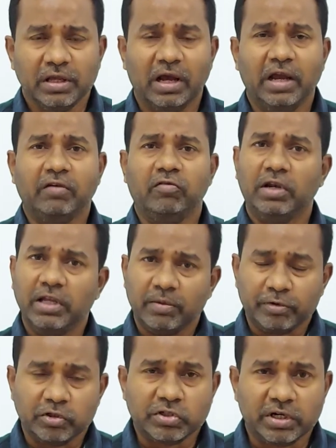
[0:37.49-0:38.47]
I really
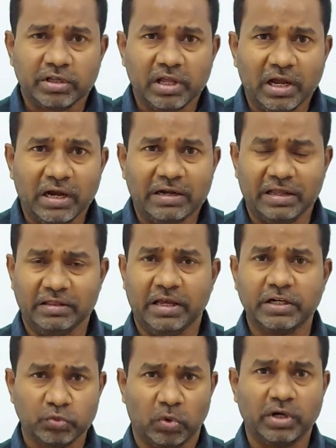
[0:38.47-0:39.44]
appreciate that, and
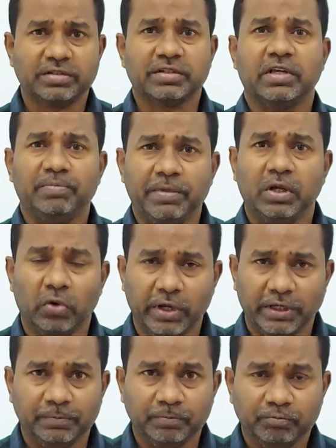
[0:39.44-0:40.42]
that's what's keep me
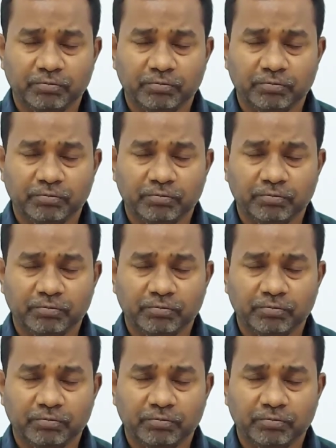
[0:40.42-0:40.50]
going.